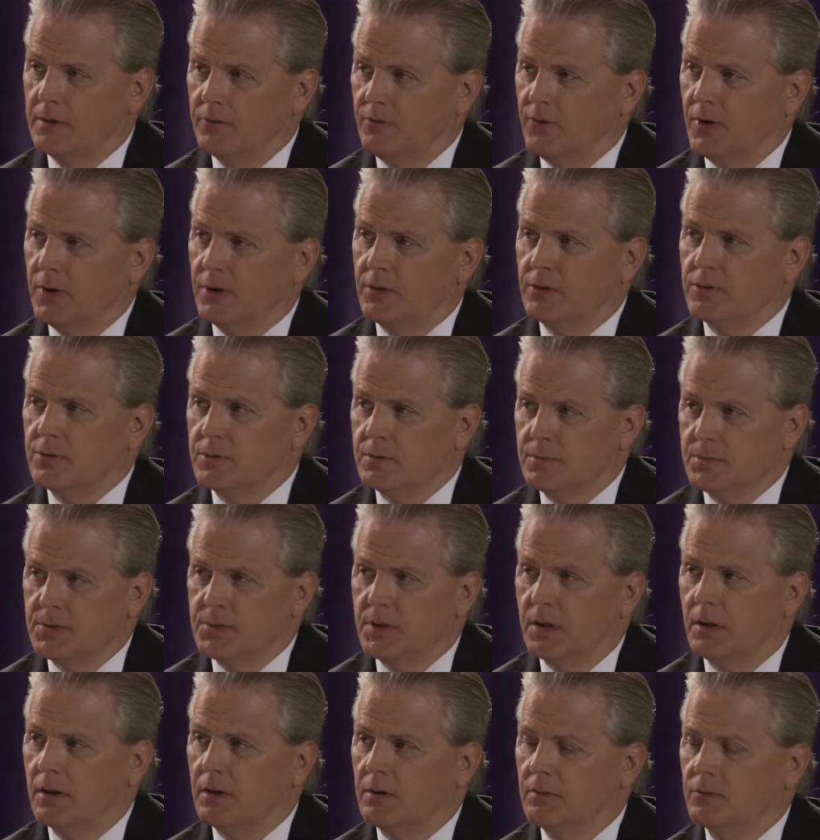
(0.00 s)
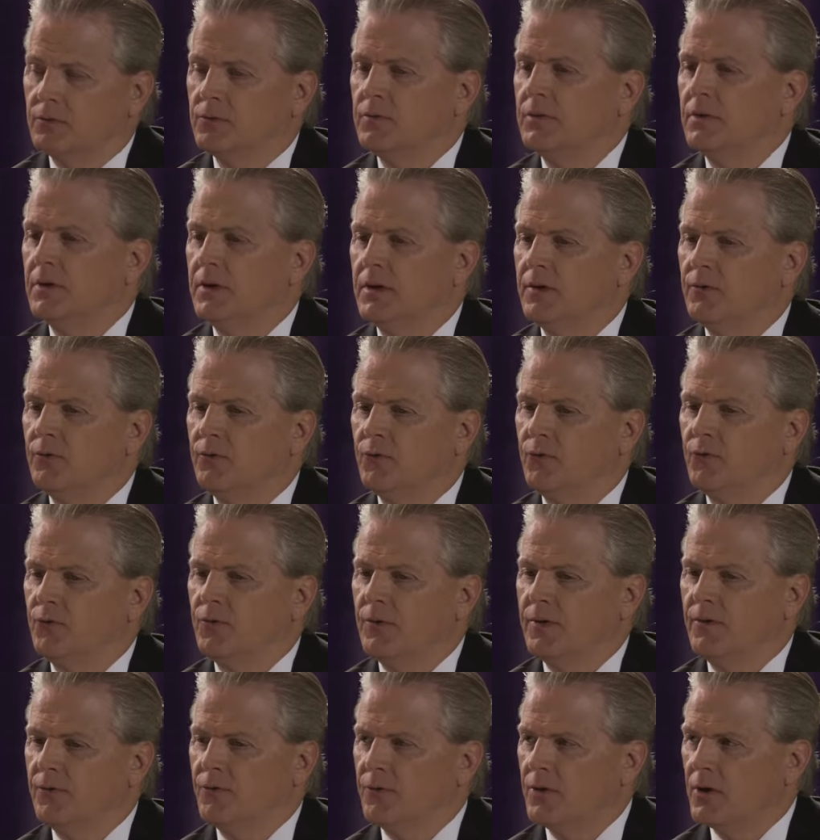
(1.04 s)
to vendors themselves,
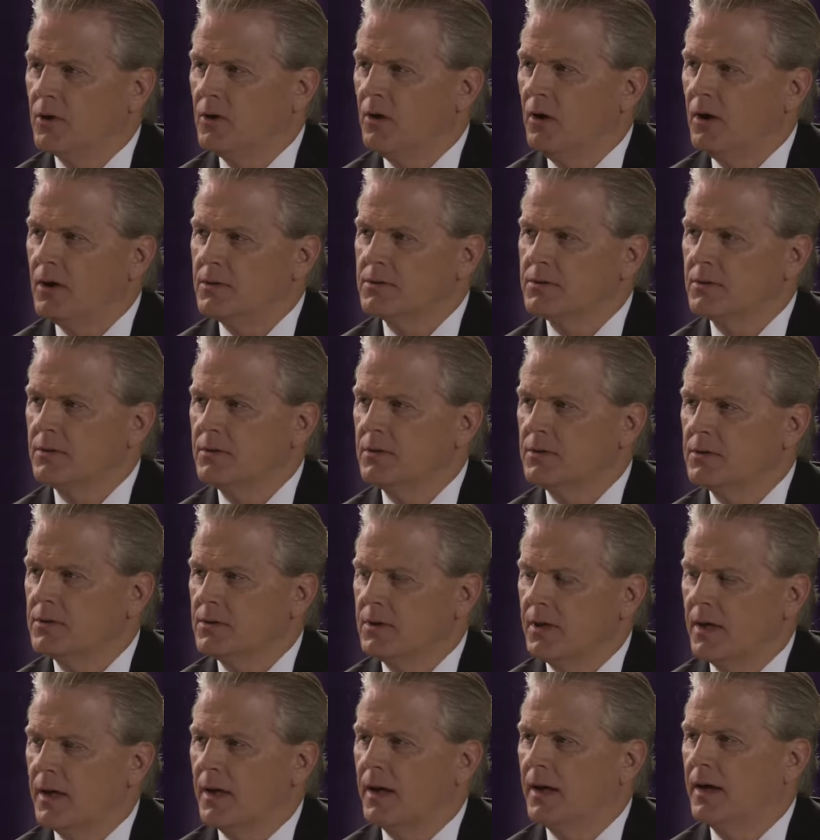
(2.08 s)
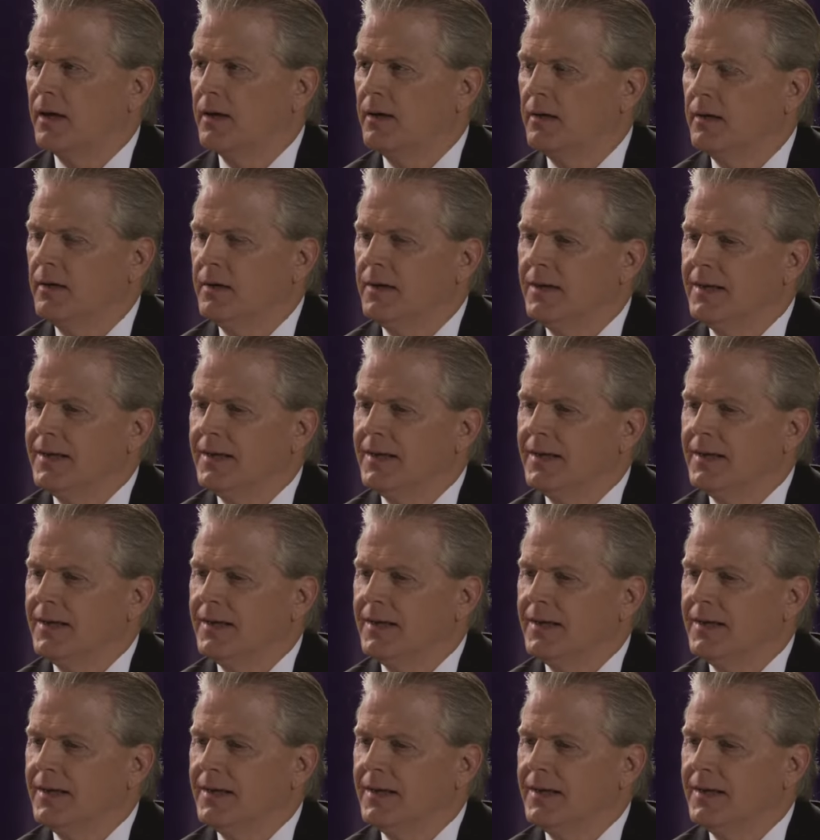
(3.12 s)
if the cost of this tag